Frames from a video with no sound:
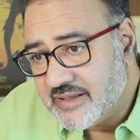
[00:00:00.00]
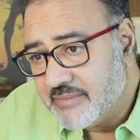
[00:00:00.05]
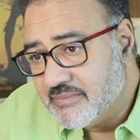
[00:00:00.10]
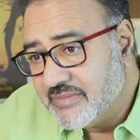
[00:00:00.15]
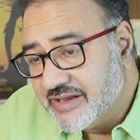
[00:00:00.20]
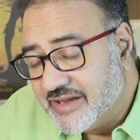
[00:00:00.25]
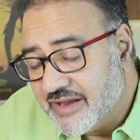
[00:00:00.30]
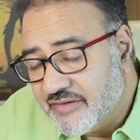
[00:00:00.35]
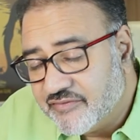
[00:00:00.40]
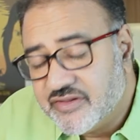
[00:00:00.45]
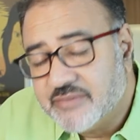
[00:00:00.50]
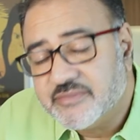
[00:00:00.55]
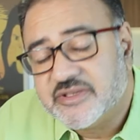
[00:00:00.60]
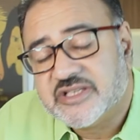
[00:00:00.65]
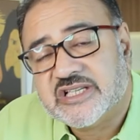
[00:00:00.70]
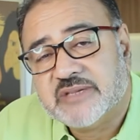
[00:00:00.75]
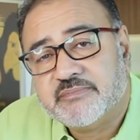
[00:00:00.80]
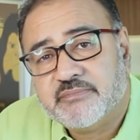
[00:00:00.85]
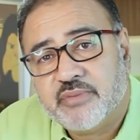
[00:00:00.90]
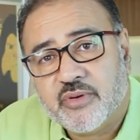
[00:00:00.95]
them, give them the
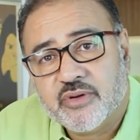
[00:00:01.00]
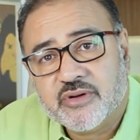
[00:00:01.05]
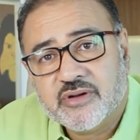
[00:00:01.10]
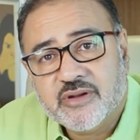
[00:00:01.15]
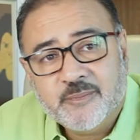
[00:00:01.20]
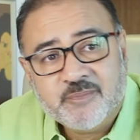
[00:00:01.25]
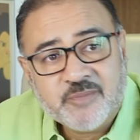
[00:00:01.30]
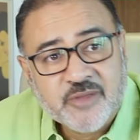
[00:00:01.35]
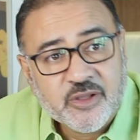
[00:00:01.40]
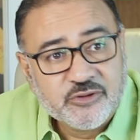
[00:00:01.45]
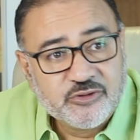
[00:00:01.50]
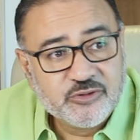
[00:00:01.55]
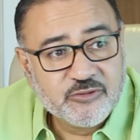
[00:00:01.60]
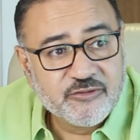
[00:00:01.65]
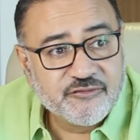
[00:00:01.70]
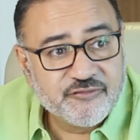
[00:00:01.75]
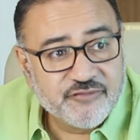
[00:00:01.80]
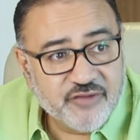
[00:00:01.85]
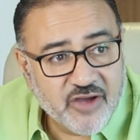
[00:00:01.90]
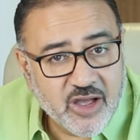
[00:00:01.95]
support to
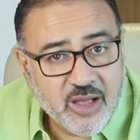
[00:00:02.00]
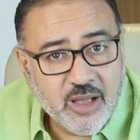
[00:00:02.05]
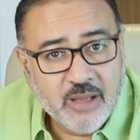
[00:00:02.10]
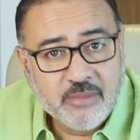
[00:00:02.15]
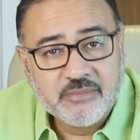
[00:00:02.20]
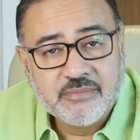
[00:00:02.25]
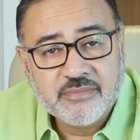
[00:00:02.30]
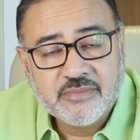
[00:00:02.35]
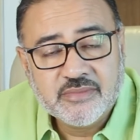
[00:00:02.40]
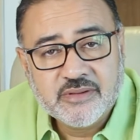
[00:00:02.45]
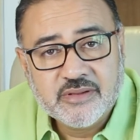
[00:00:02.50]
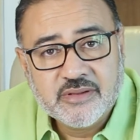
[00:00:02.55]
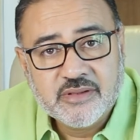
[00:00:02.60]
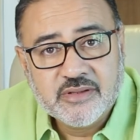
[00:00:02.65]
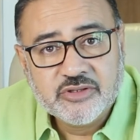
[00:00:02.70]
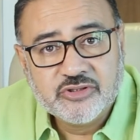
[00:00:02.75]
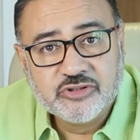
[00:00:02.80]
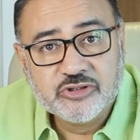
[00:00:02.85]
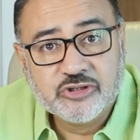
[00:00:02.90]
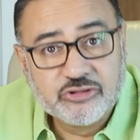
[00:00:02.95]
farm,
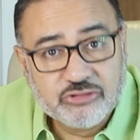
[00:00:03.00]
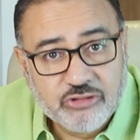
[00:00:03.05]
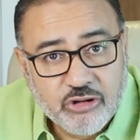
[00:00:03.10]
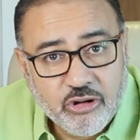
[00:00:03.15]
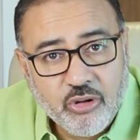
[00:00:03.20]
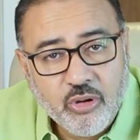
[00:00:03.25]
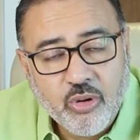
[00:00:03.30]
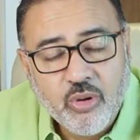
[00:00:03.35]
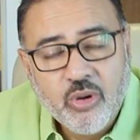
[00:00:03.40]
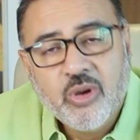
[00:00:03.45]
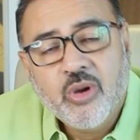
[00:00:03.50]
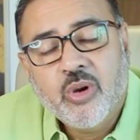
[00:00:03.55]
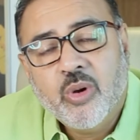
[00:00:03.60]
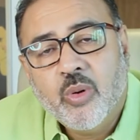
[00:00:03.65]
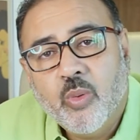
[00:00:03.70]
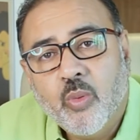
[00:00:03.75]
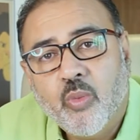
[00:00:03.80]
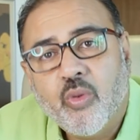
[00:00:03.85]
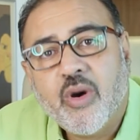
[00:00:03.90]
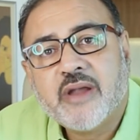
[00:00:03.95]
to grow
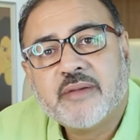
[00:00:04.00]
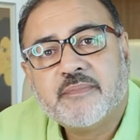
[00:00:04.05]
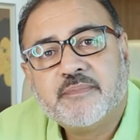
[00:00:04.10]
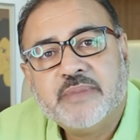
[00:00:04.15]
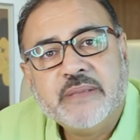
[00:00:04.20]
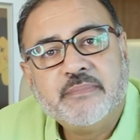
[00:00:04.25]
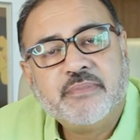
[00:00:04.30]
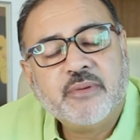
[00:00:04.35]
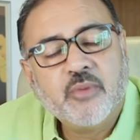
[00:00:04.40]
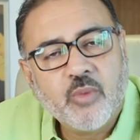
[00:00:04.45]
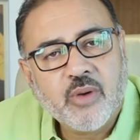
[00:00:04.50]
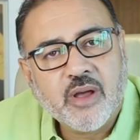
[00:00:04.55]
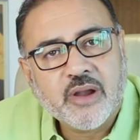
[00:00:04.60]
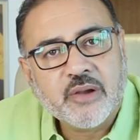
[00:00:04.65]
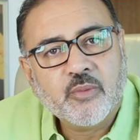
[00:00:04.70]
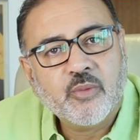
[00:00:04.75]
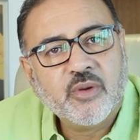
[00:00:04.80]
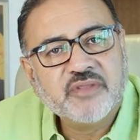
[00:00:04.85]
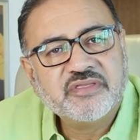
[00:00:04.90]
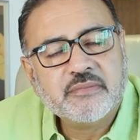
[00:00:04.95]
what people
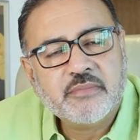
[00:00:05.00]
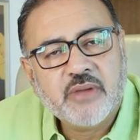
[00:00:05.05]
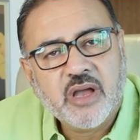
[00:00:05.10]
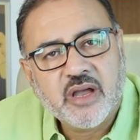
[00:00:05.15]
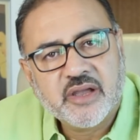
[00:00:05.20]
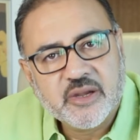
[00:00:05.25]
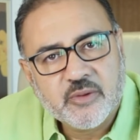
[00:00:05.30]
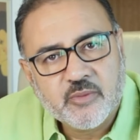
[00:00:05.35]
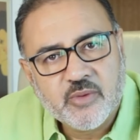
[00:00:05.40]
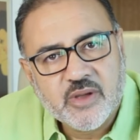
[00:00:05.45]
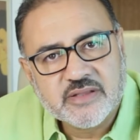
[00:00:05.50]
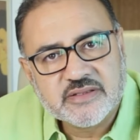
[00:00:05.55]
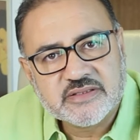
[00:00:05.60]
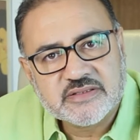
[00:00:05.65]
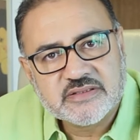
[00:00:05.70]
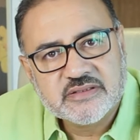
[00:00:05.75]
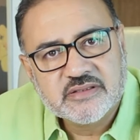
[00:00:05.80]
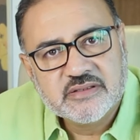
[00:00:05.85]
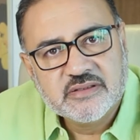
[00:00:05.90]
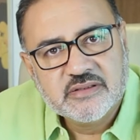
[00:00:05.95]
want, what the market
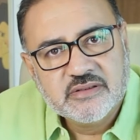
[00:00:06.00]
wants,